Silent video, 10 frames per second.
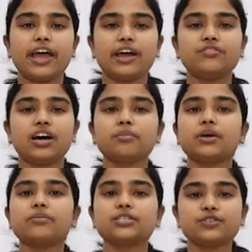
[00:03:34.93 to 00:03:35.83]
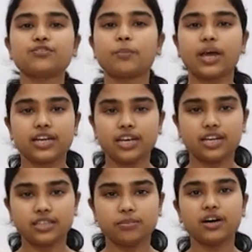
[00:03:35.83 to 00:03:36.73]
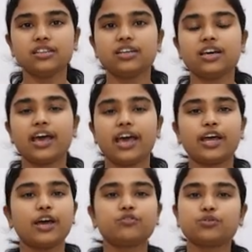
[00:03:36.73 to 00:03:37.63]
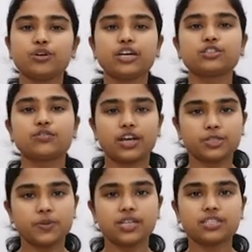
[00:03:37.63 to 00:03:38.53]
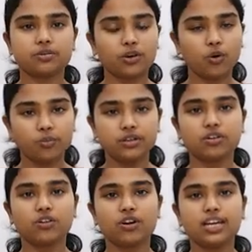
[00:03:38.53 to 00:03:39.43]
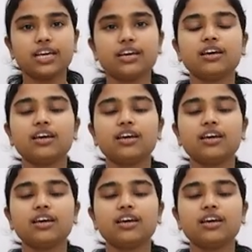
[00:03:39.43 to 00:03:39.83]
I have done my MSc from IIT Hyderabad. And I have 2 years of experience in my hometown only.